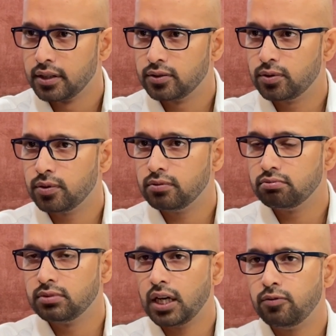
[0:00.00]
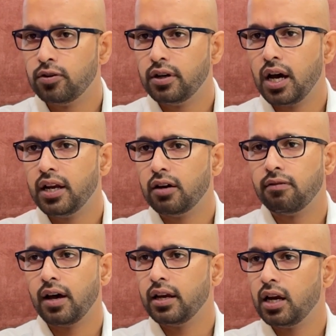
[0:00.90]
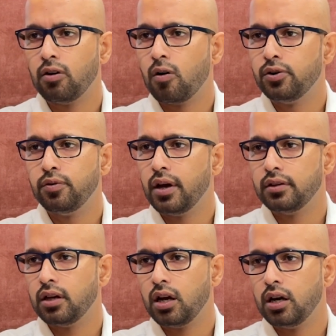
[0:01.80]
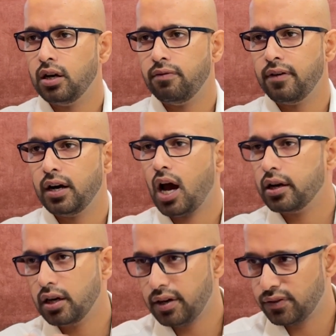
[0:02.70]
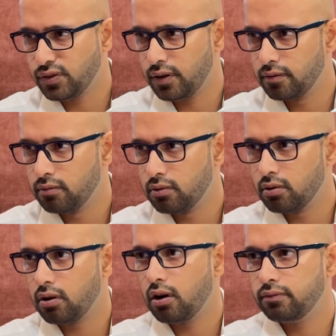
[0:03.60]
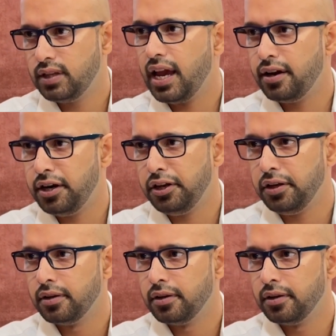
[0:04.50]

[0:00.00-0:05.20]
So that would require an altogether a different architecture of the entity.